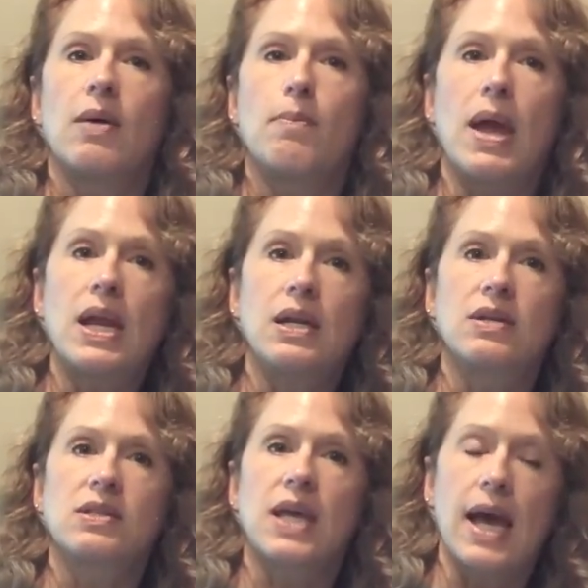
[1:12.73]

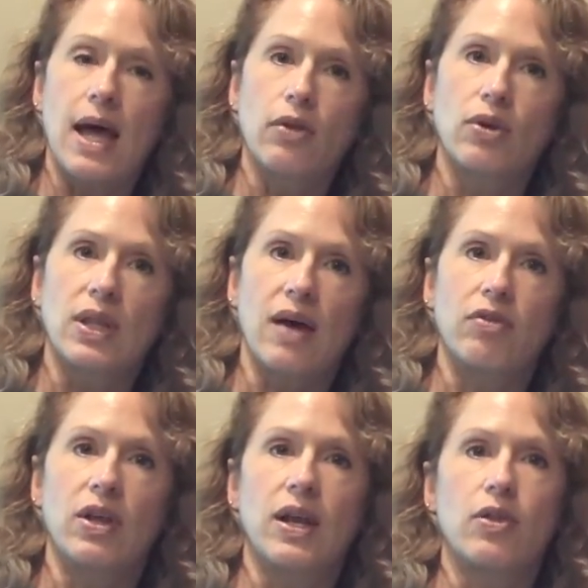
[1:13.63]
maintenance calorie
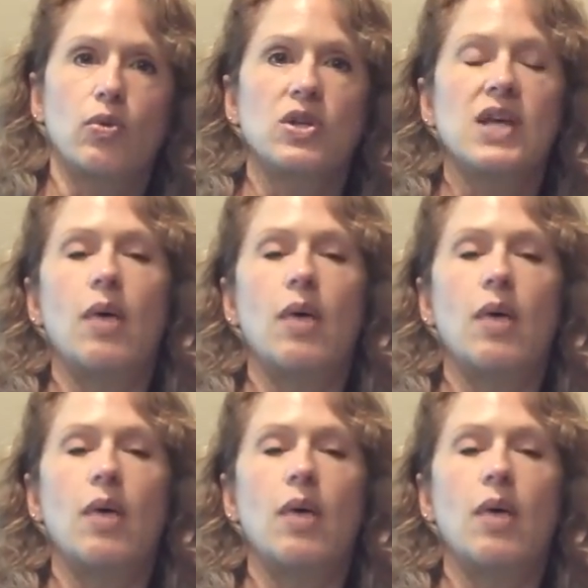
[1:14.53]
level, in other words,